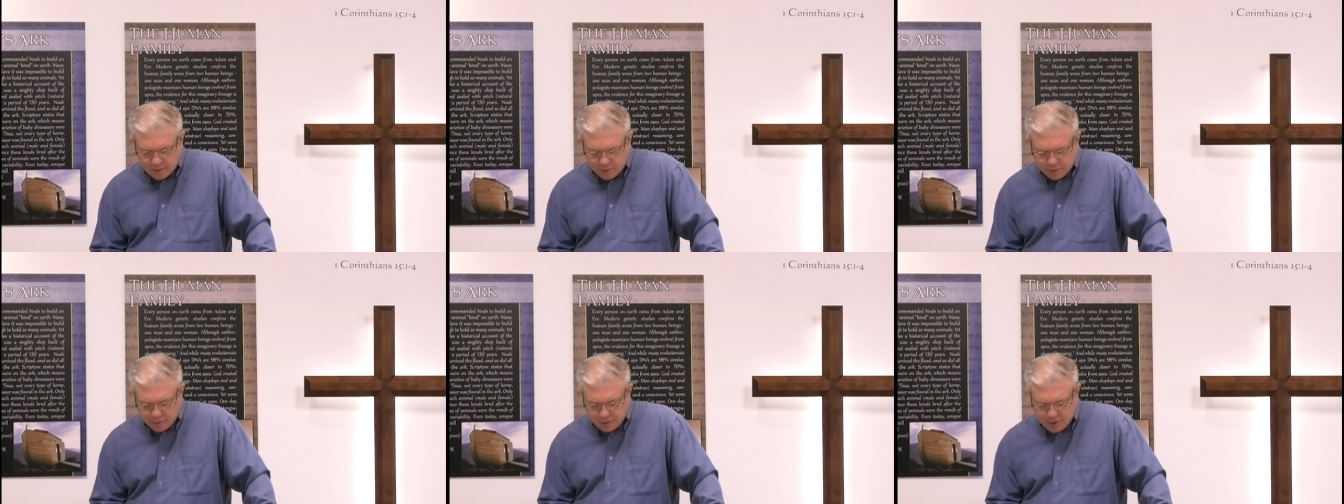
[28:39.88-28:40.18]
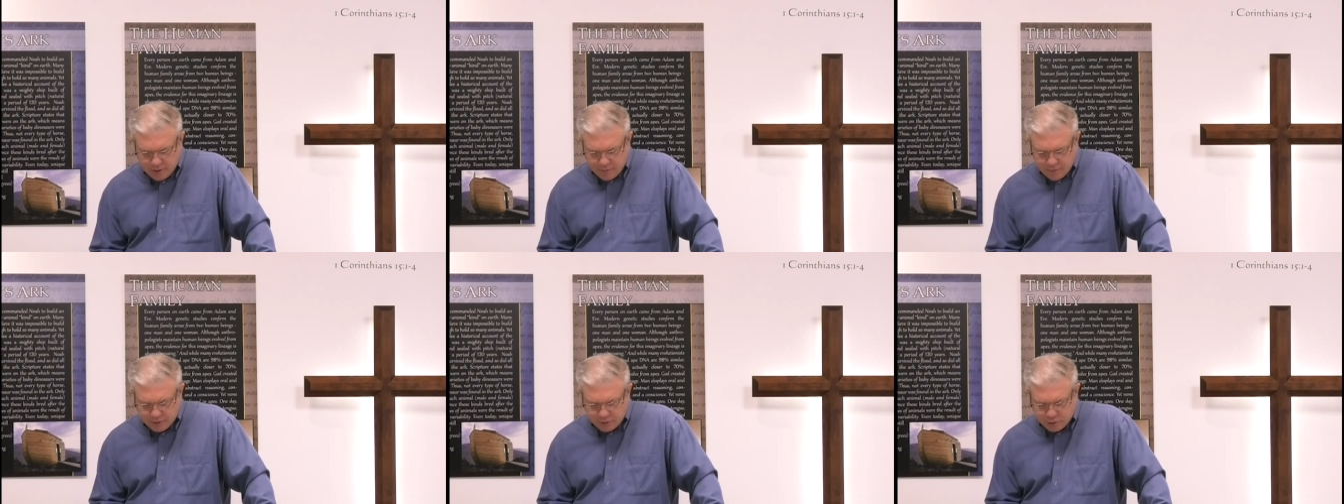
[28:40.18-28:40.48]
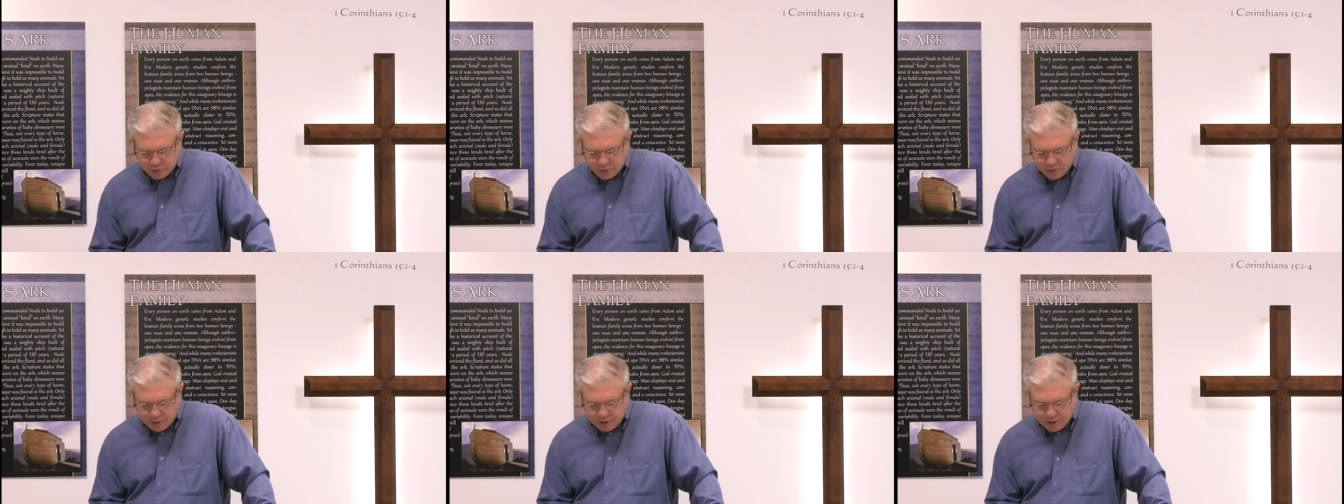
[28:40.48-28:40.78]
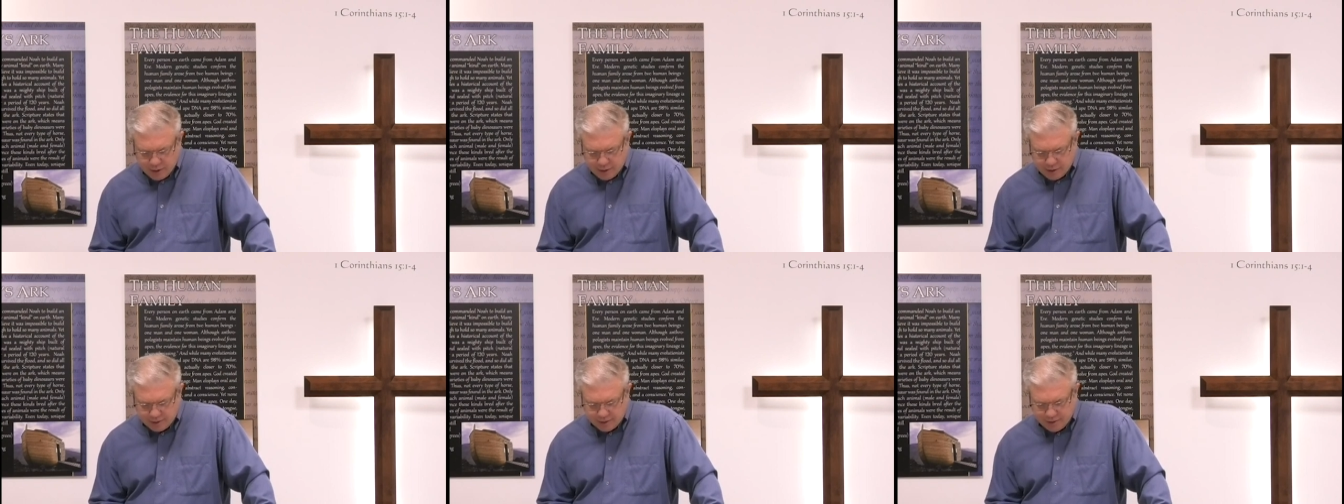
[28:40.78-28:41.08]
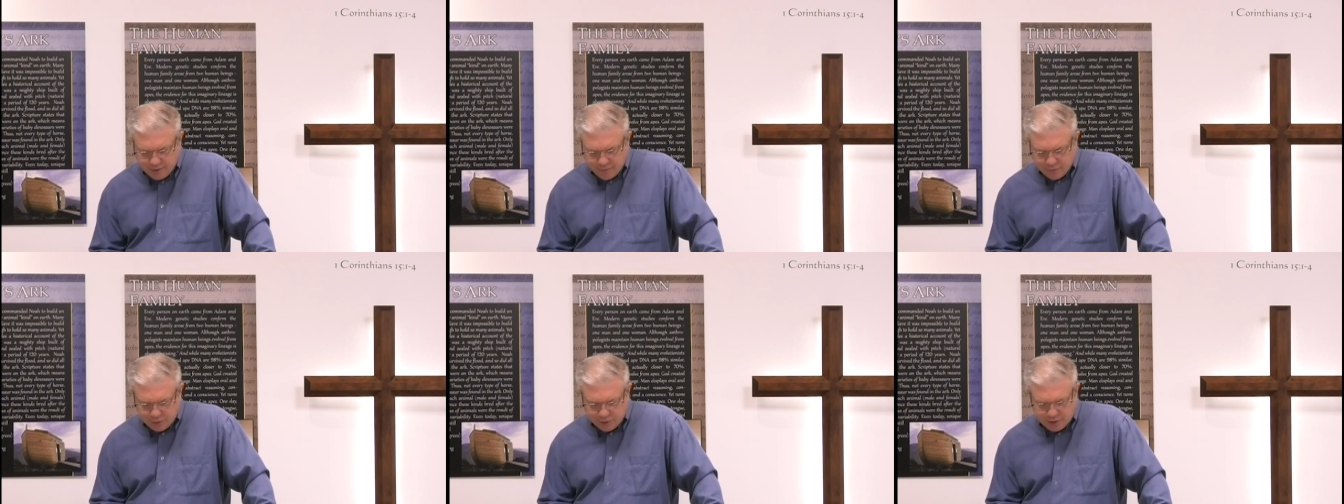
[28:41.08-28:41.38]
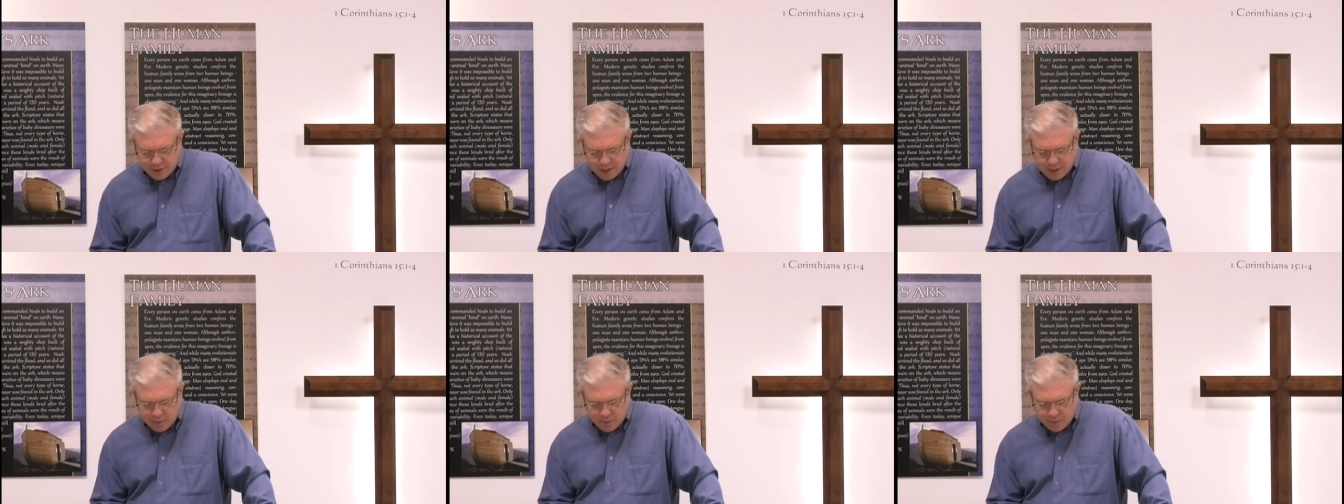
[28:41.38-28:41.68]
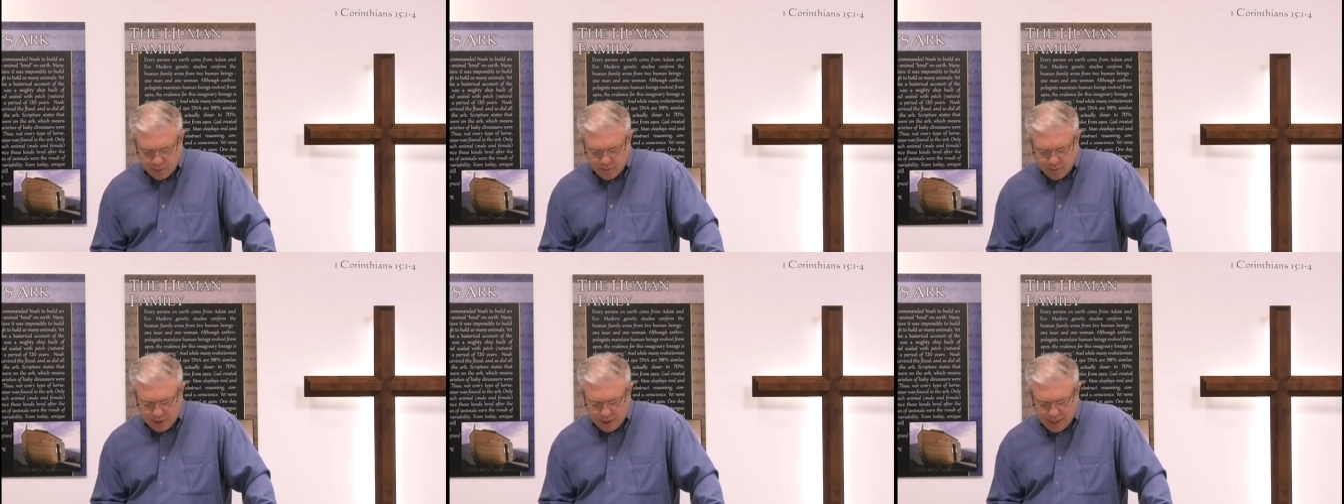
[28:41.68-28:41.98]
To live eternally in a sinful state
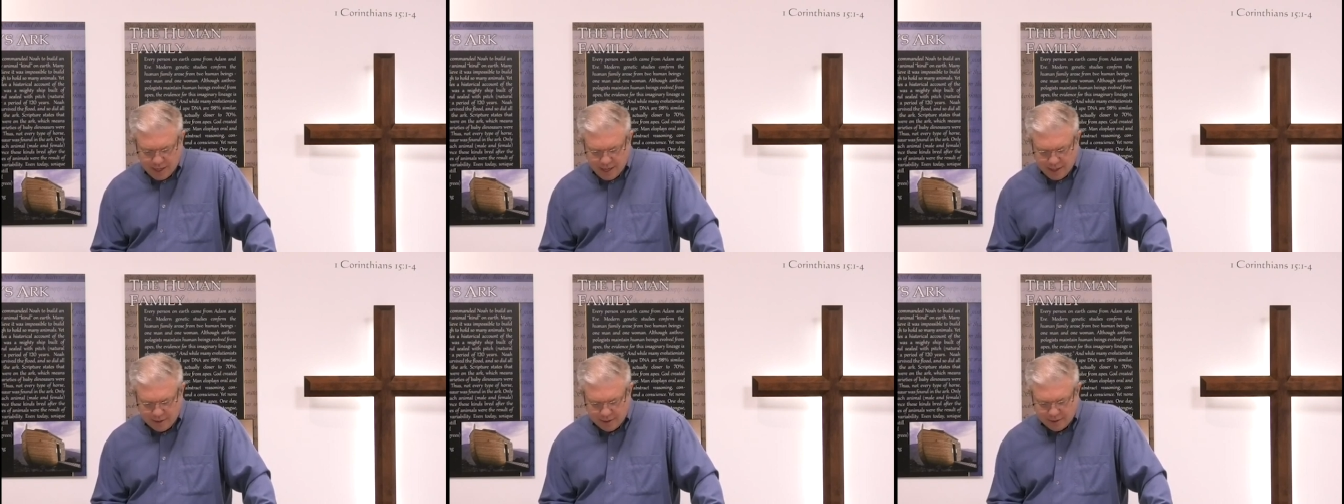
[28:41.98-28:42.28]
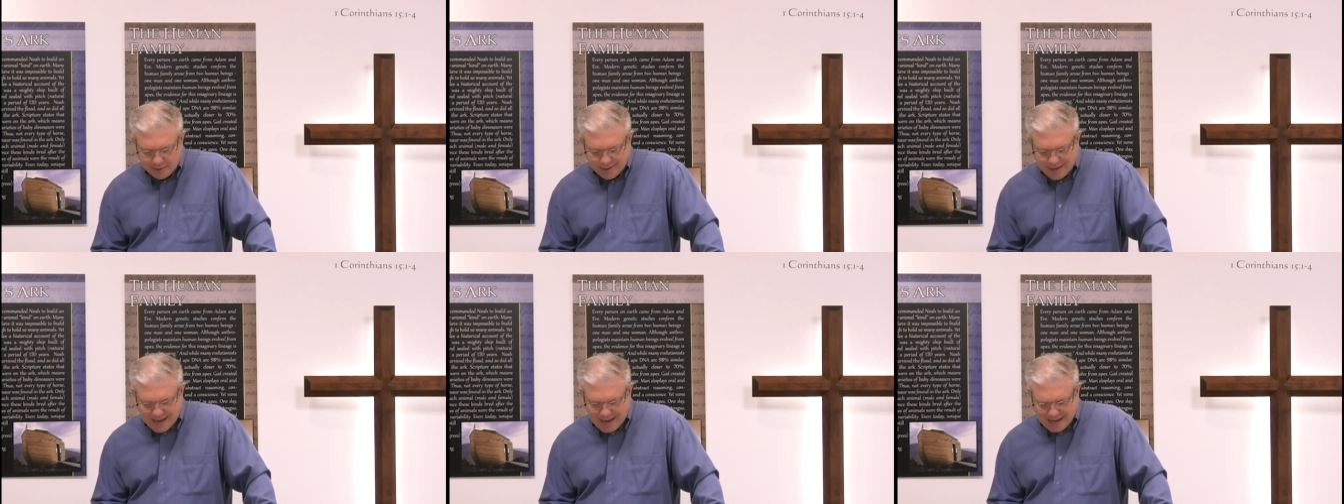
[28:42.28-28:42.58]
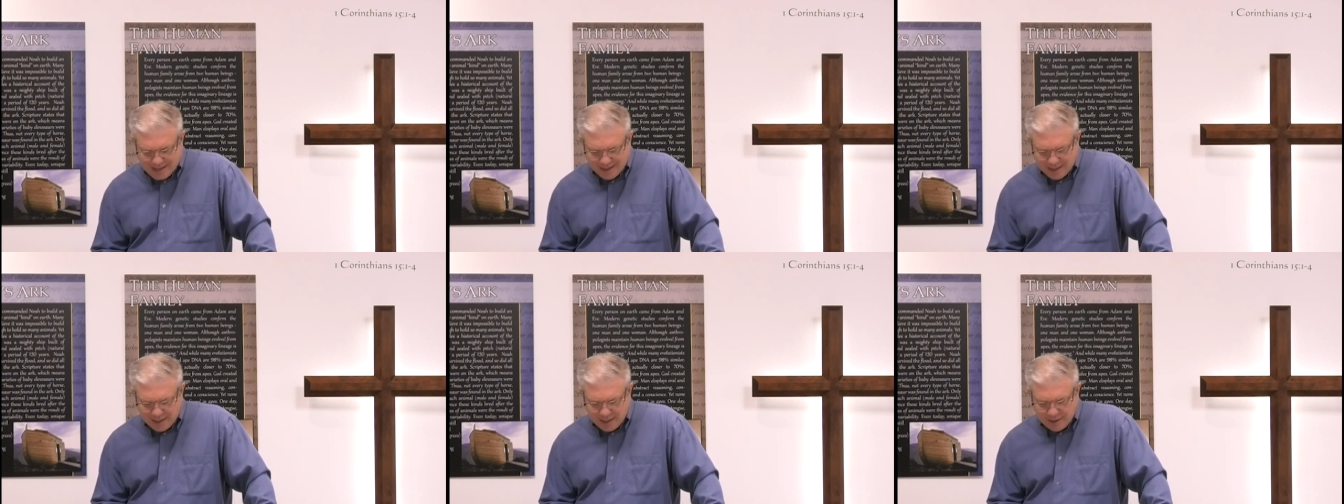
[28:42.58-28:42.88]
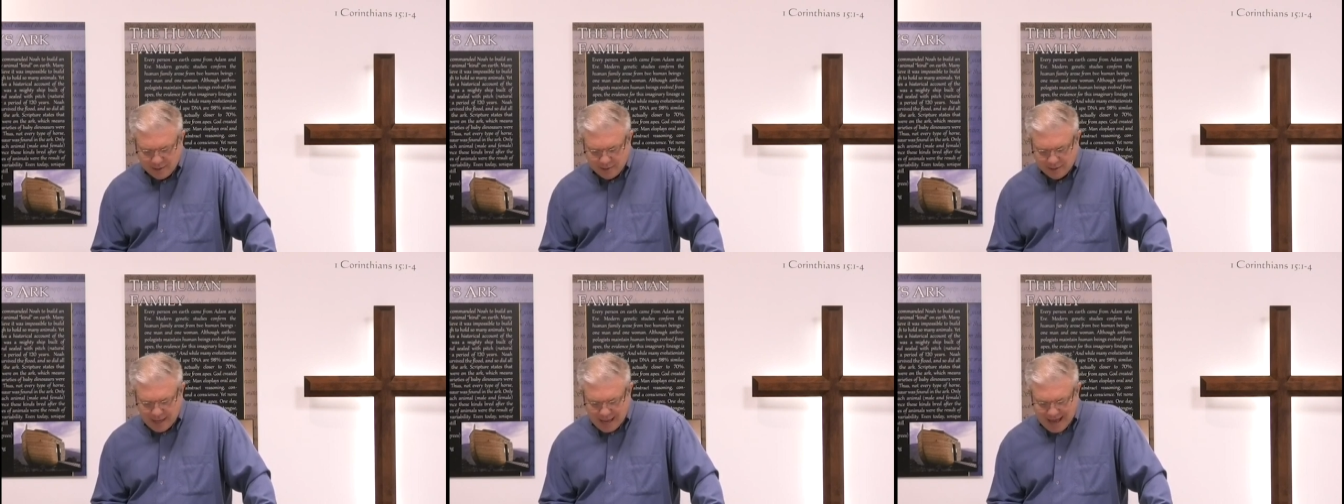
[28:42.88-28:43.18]
would mean endless agony,